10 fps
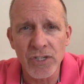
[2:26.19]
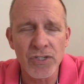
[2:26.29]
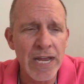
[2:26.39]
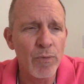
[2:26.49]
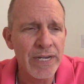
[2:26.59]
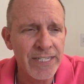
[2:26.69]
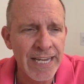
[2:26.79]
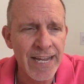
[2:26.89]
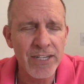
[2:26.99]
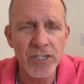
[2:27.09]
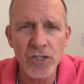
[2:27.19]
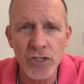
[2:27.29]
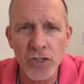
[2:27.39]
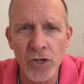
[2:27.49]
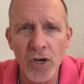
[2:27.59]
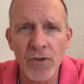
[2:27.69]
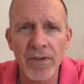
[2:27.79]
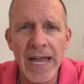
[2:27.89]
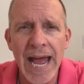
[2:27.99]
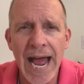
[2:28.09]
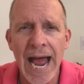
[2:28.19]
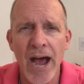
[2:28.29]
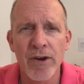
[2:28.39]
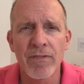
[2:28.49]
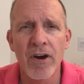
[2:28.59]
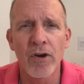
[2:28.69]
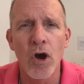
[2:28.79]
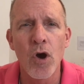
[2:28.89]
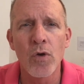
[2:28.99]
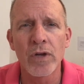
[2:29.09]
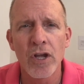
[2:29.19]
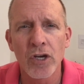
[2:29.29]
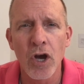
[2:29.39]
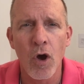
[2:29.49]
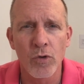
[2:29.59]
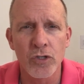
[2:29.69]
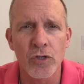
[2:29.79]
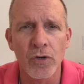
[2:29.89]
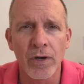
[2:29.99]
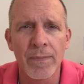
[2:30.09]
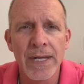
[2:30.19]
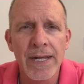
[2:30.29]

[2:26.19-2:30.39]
is that we tend to serve out of our own culture.